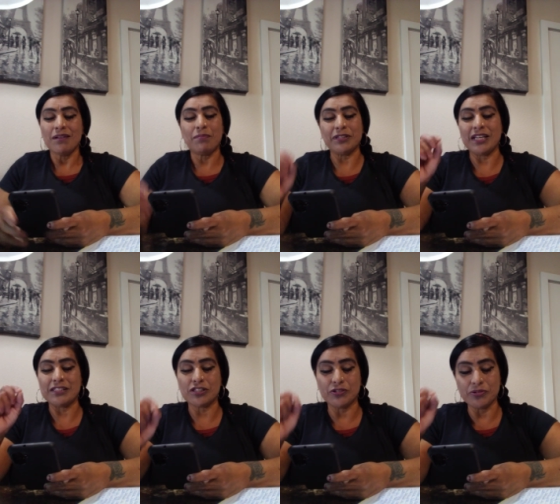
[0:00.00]
But
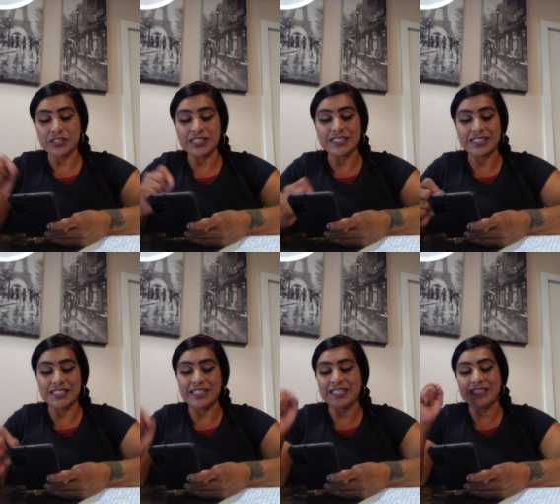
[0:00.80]
that's Luke
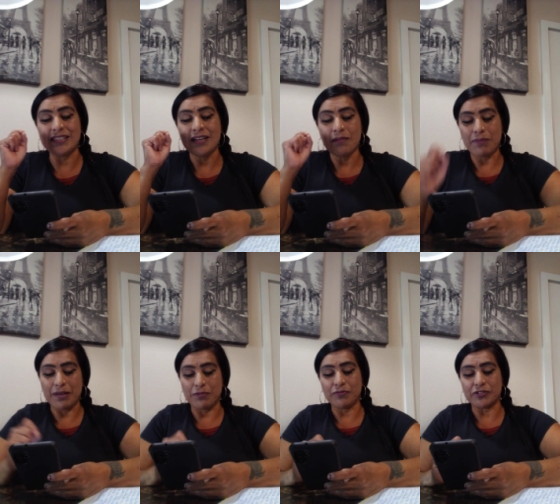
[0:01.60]
16,
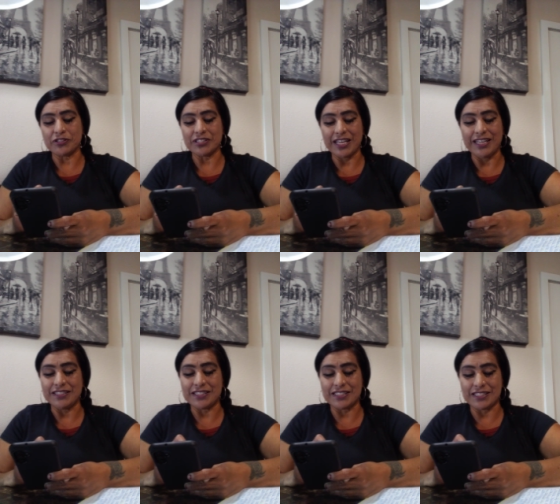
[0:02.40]
Bible verse 8.